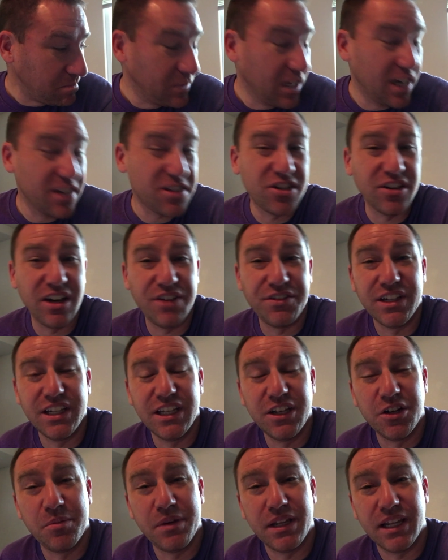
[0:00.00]
I still have a
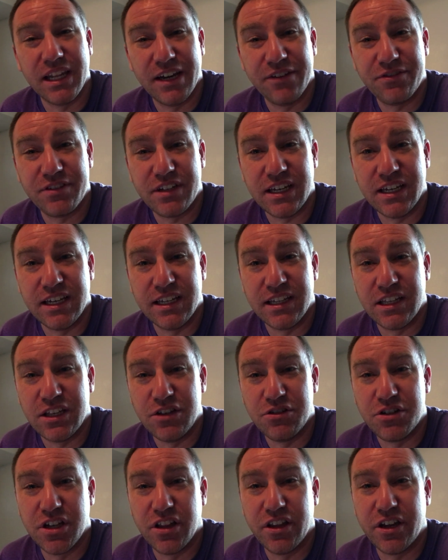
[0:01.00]
little bit left in the
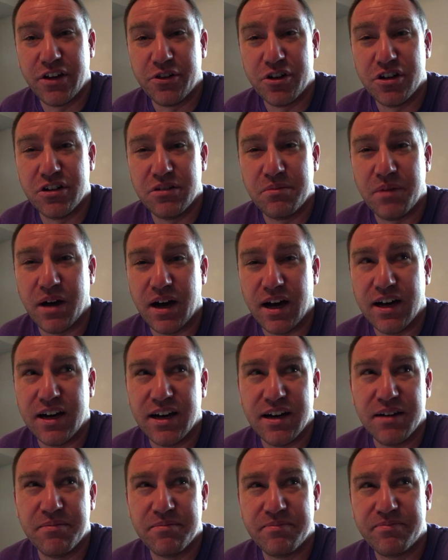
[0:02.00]
utility room,
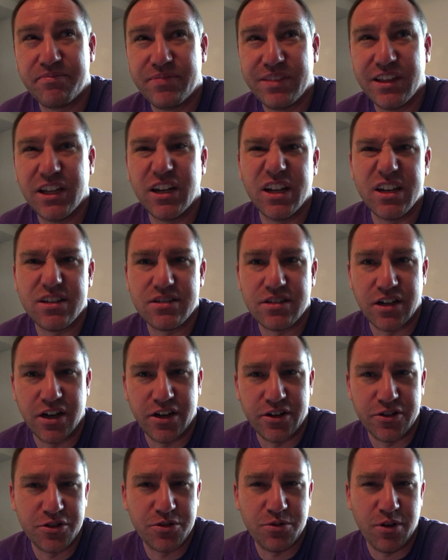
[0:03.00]
a little less than
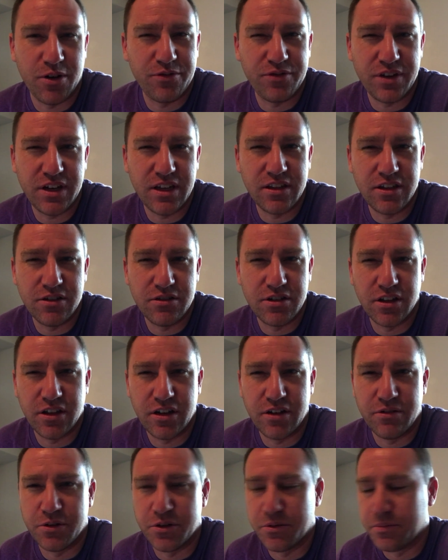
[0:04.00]
100 square feet in the
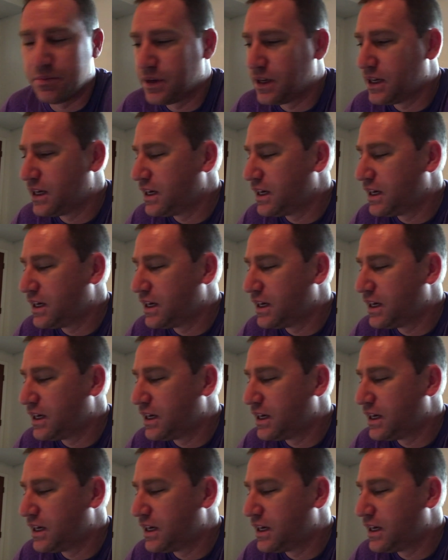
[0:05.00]
utility room.